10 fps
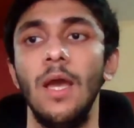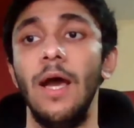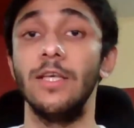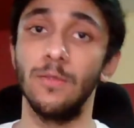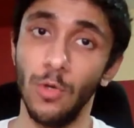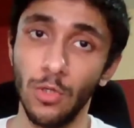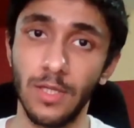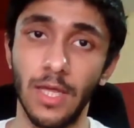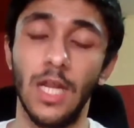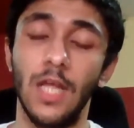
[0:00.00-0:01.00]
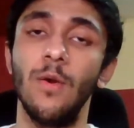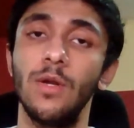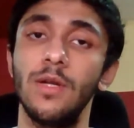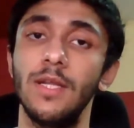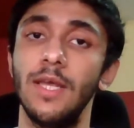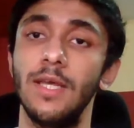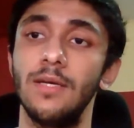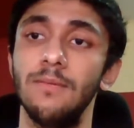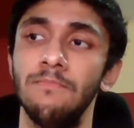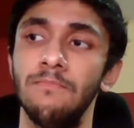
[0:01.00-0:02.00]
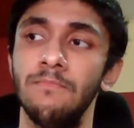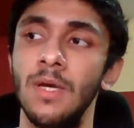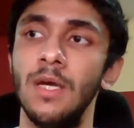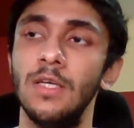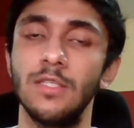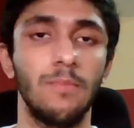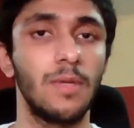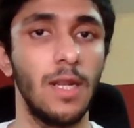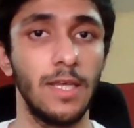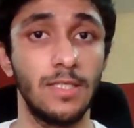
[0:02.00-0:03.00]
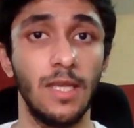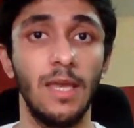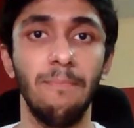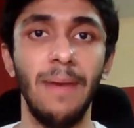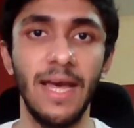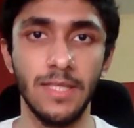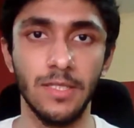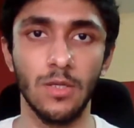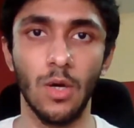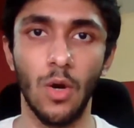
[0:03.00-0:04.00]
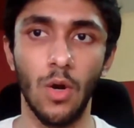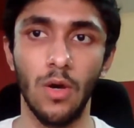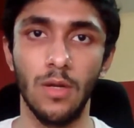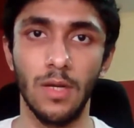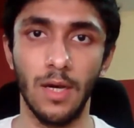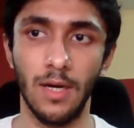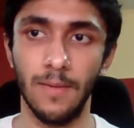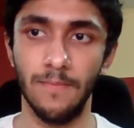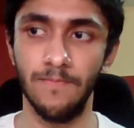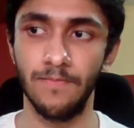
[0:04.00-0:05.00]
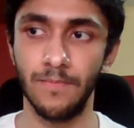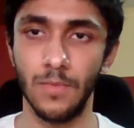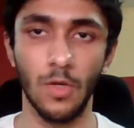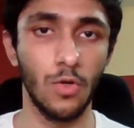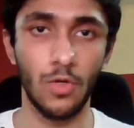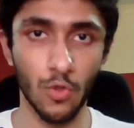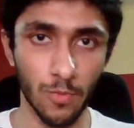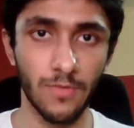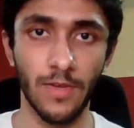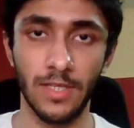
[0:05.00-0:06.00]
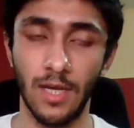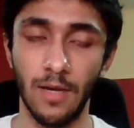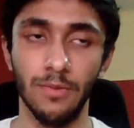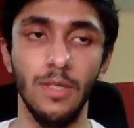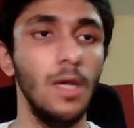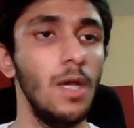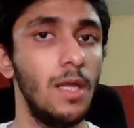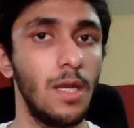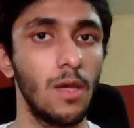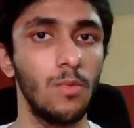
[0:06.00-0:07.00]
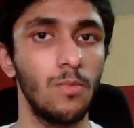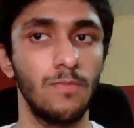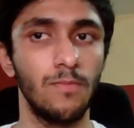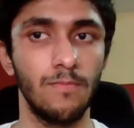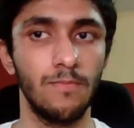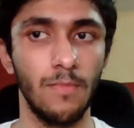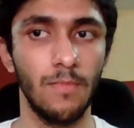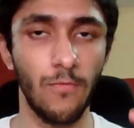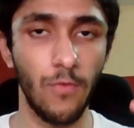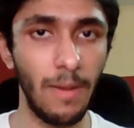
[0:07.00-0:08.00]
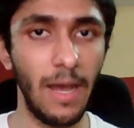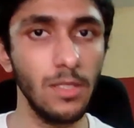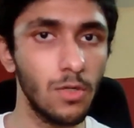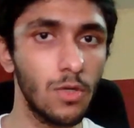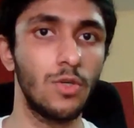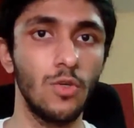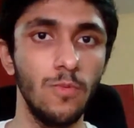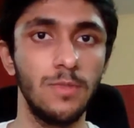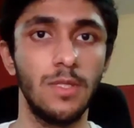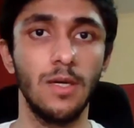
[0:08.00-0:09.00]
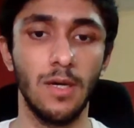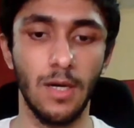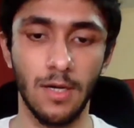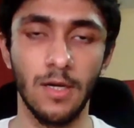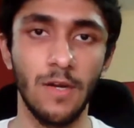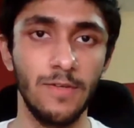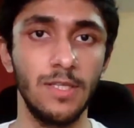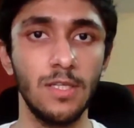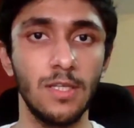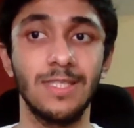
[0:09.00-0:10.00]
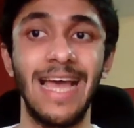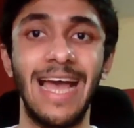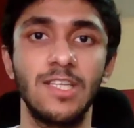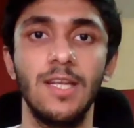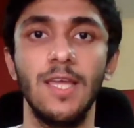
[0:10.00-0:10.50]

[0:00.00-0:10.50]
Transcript: As opposed to that, if I were to take something like, say, bands or tubes, for example. Now, for bands or tubes, the resistance actually